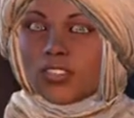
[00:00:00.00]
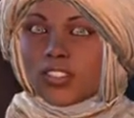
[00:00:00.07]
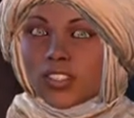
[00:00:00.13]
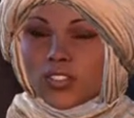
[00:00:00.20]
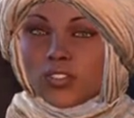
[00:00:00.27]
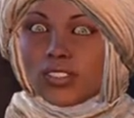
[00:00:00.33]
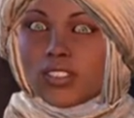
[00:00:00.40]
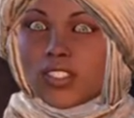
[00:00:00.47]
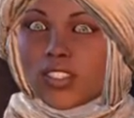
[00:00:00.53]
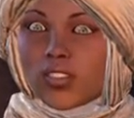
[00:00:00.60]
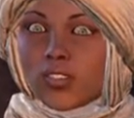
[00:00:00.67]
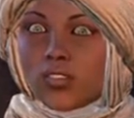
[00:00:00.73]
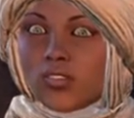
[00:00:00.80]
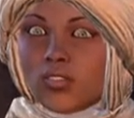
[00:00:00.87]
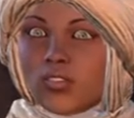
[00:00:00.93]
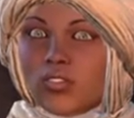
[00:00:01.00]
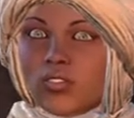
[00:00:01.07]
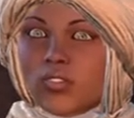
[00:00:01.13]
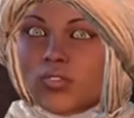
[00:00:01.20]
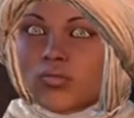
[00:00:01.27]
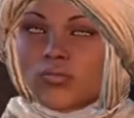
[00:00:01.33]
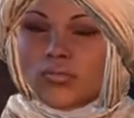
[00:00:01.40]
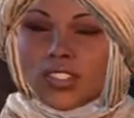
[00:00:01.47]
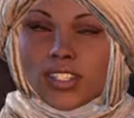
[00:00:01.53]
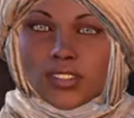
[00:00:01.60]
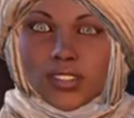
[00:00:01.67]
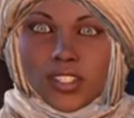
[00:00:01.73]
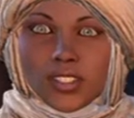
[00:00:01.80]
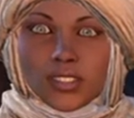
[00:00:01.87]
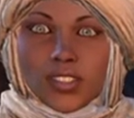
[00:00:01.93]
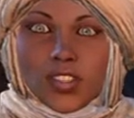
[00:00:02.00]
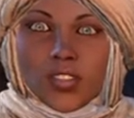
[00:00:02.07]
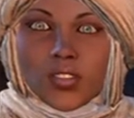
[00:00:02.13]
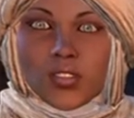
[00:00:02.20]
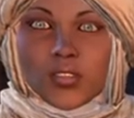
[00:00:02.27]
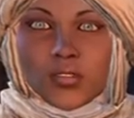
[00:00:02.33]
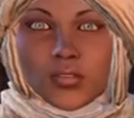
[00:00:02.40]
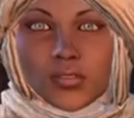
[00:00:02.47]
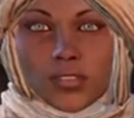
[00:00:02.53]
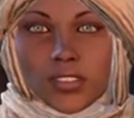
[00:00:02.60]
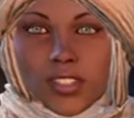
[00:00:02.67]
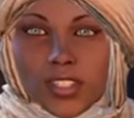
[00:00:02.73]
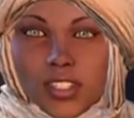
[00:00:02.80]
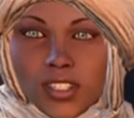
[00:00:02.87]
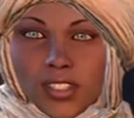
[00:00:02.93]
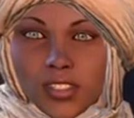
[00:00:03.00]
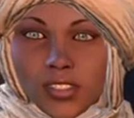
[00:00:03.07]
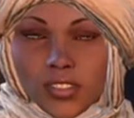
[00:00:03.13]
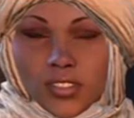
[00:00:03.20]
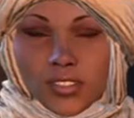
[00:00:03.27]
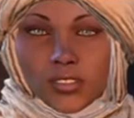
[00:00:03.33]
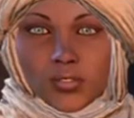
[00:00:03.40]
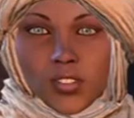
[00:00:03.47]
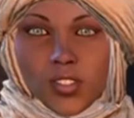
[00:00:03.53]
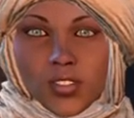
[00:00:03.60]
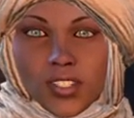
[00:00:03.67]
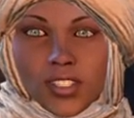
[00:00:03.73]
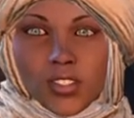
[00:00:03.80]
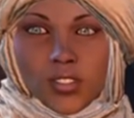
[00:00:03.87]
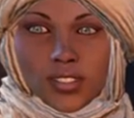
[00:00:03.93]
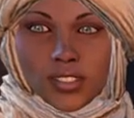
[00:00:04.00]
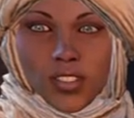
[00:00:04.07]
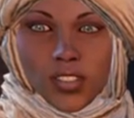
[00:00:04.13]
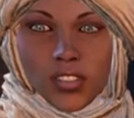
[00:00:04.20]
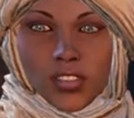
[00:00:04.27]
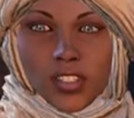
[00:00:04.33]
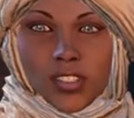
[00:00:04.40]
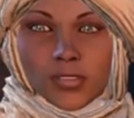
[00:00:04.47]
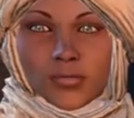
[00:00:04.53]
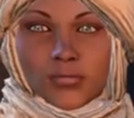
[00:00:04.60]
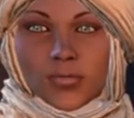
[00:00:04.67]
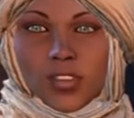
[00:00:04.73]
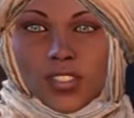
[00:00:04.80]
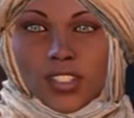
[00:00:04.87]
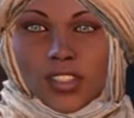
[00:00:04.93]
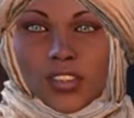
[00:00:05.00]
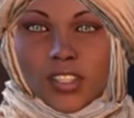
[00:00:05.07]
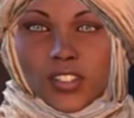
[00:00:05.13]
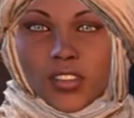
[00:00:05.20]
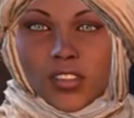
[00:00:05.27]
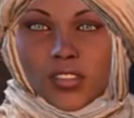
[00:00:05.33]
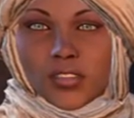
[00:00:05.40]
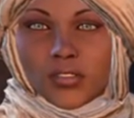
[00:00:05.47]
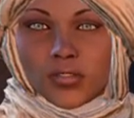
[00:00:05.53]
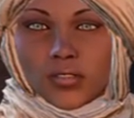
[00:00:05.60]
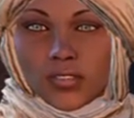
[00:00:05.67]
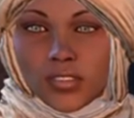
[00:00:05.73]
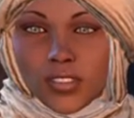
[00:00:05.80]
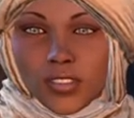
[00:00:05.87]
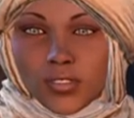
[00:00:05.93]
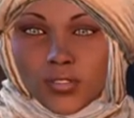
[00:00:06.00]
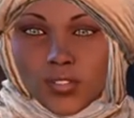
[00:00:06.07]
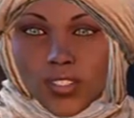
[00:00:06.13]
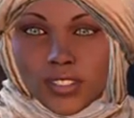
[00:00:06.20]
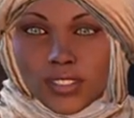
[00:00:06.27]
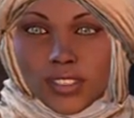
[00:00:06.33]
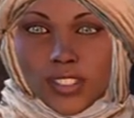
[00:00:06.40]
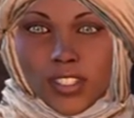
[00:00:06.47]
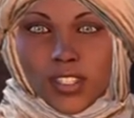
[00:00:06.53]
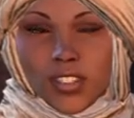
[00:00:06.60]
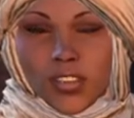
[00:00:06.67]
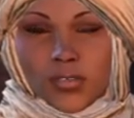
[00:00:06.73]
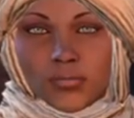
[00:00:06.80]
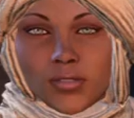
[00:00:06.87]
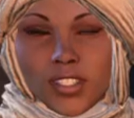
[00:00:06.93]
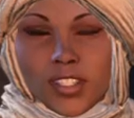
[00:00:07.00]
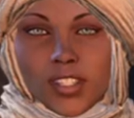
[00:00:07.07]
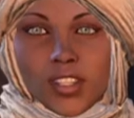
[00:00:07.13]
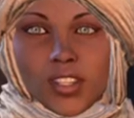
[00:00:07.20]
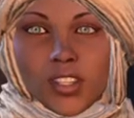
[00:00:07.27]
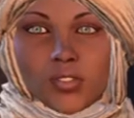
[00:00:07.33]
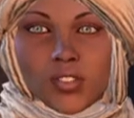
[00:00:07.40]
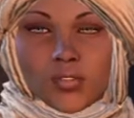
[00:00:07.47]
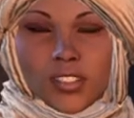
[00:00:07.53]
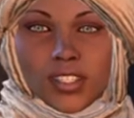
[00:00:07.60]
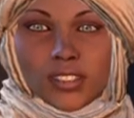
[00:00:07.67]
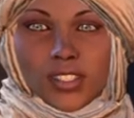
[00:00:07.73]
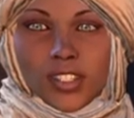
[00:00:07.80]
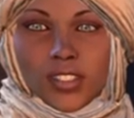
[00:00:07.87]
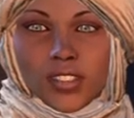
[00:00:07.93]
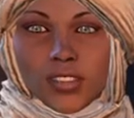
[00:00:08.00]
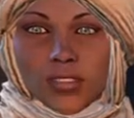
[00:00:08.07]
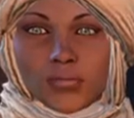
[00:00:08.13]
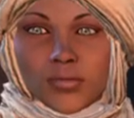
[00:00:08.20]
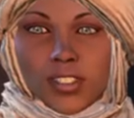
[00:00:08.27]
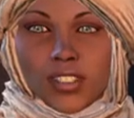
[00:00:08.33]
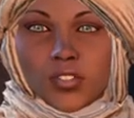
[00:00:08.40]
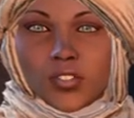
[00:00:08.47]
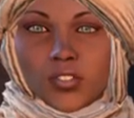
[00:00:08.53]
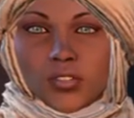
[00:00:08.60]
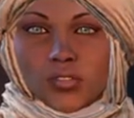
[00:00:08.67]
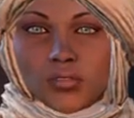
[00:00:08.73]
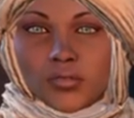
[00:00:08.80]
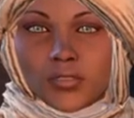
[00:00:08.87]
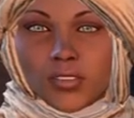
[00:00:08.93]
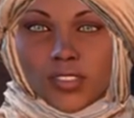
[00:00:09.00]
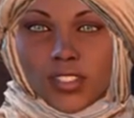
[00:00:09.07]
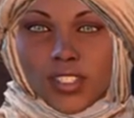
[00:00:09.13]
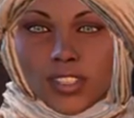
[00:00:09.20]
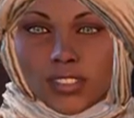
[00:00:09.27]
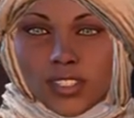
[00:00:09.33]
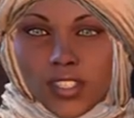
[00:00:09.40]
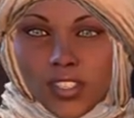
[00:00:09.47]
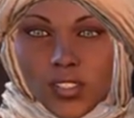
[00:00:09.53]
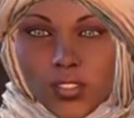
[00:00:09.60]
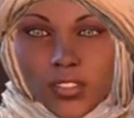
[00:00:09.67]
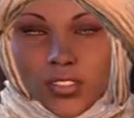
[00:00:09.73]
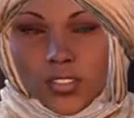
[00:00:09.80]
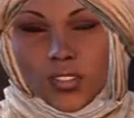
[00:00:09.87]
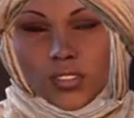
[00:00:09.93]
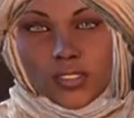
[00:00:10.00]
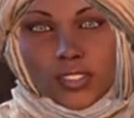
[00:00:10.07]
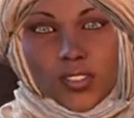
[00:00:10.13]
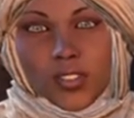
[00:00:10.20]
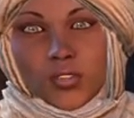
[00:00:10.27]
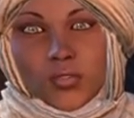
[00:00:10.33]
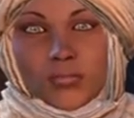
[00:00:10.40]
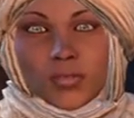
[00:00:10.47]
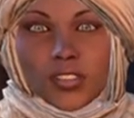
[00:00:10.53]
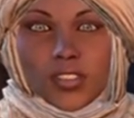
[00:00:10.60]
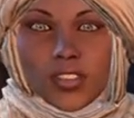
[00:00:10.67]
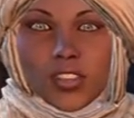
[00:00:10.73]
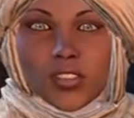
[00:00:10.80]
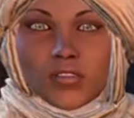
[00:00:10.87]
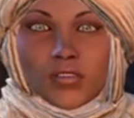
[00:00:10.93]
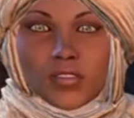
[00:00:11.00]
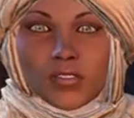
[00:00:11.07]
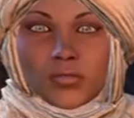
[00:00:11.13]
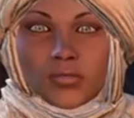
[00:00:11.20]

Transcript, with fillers: Did she now? She must like you. In that case, you're going to need all the help you can get. Take your key and come back when you're ready to take the pledge. I can't wait to see what you're made of.